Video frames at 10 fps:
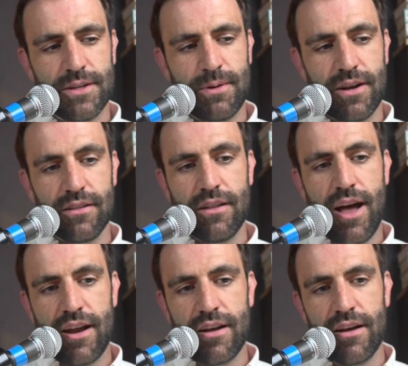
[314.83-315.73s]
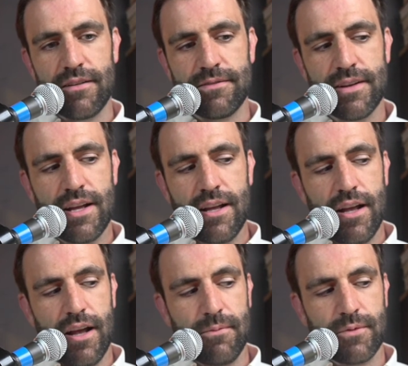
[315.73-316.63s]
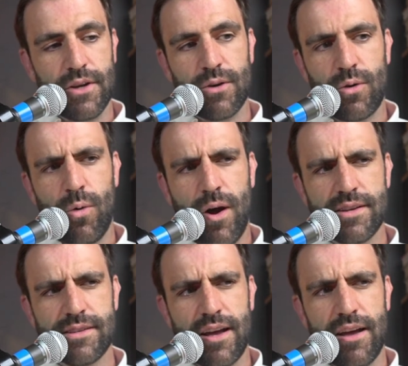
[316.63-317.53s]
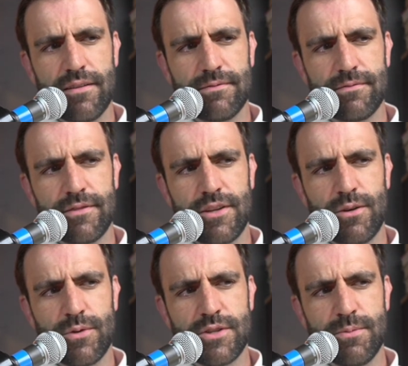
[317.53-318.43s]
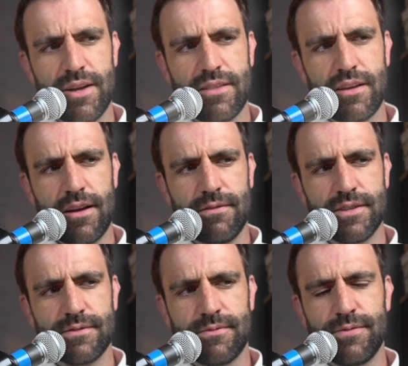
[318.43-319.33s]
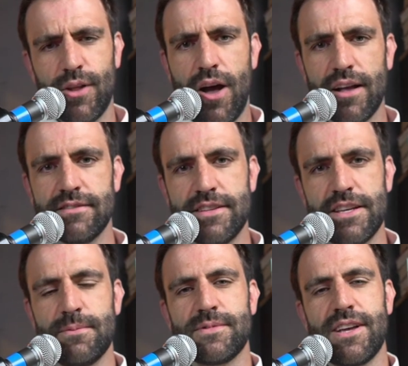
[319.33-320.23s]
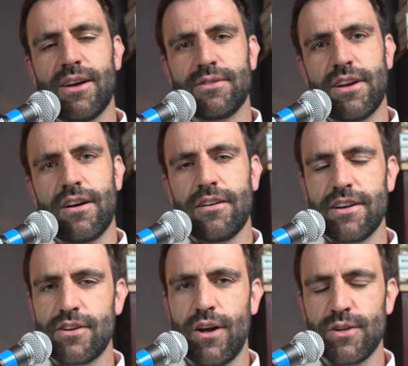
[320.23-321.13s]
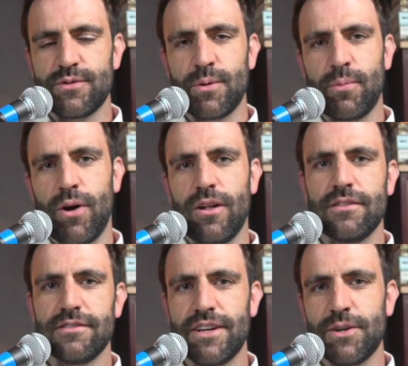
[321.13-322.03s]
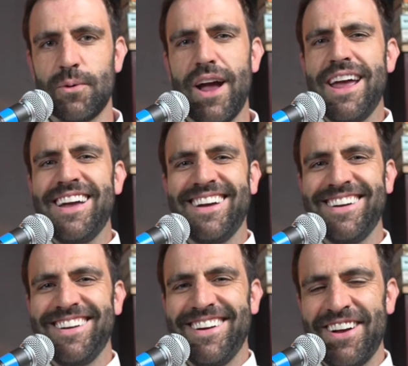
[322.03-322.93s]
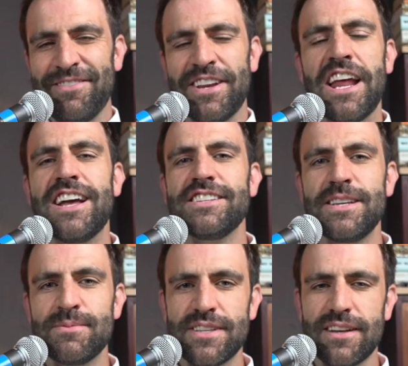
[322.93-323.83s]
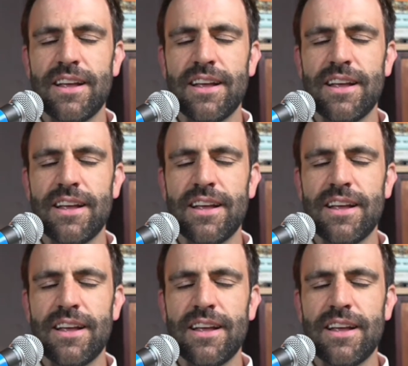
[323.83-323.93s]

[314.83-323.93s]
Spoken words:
lot of, quasi, what you might think of as flawed teams out there in college football in a way. Teams that,